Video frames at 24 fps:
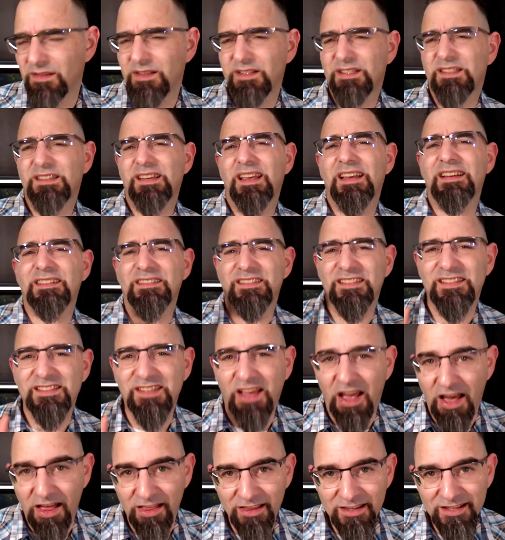Let's say a
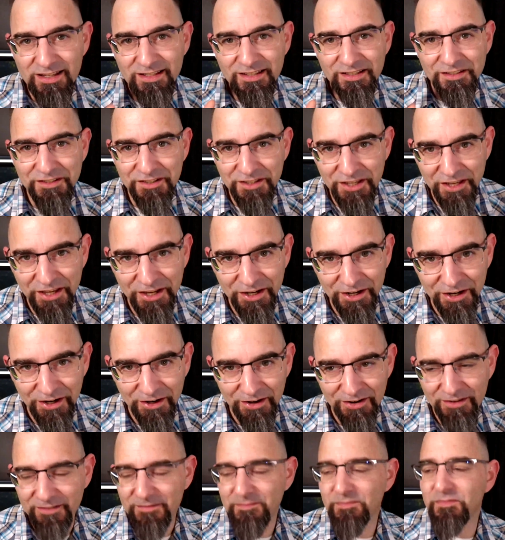solid
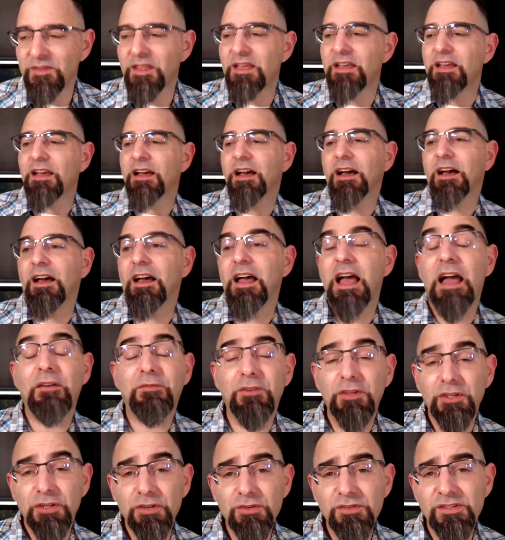year.
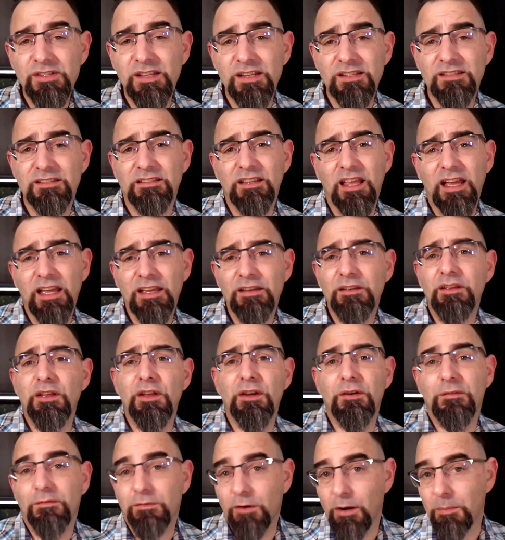Having used this light
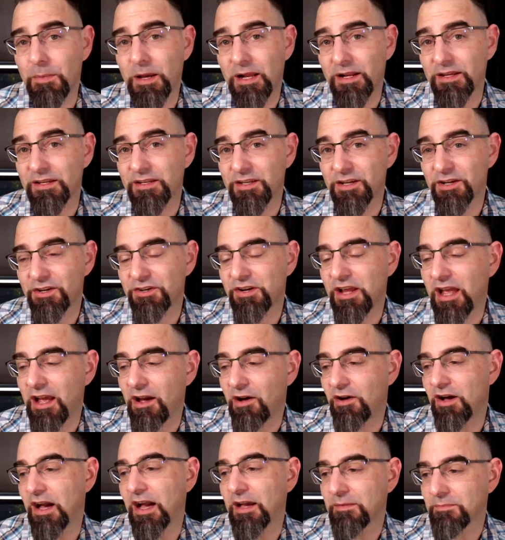for about a year
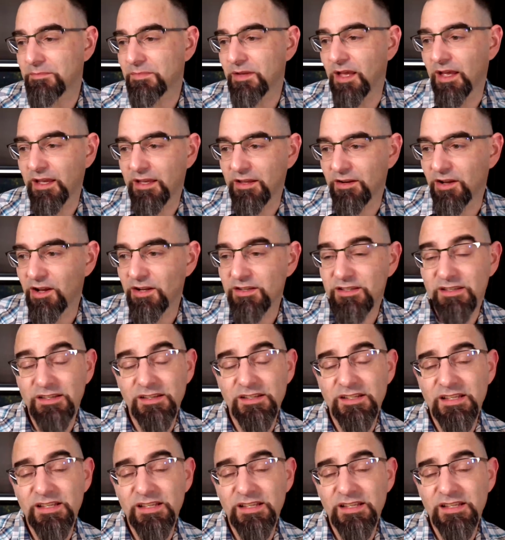now, I can honestly